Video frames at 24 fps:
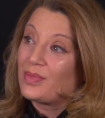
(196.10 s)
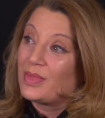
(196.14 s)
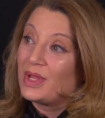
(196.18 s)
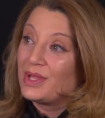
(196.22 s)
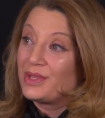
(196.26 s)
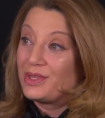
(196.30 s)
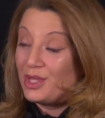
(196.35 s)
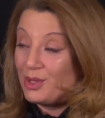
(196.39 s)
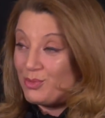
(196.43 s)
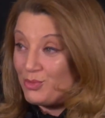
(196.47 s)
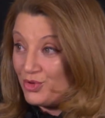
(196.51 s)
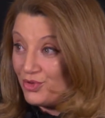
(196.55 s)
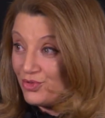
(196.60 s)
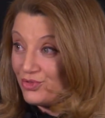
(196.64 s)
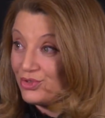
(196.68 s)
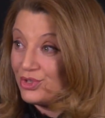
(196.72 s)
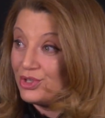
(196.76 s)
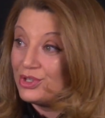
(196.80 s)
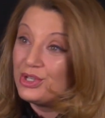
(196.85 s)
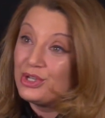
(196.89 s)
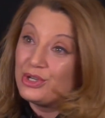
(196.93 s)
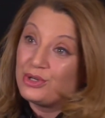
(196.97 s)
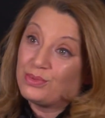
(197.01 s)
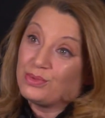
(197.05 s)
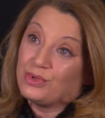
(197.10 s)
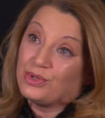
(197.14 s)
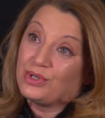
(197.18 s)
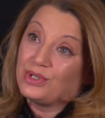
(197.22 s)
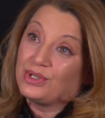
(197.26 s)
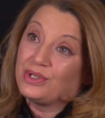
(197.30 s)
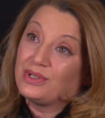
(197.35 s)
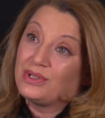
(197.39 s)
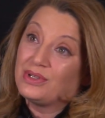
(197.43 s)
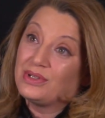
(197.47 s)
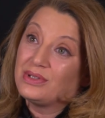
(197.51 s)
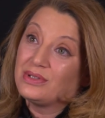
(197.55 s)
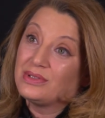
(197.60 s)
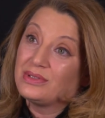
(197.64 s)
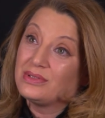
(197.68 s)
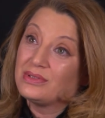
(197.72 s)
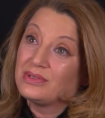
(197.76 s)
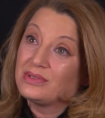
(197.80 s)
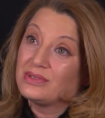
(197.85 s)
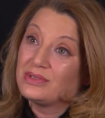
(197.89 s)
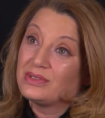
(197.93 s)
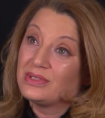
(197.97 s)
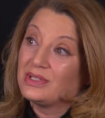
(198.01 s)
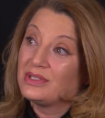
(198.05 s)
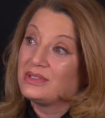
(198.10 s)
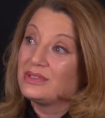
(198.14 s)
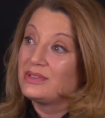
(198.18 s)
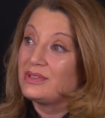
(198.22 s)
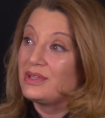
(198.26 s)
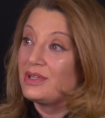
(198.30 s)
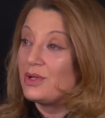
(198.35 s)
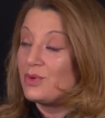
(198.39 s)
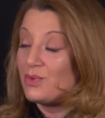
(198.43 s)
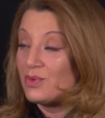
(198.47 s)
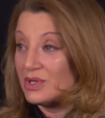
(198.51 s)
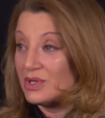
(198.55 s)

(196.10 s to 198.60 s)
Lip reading: they moved to Dearborn. Since there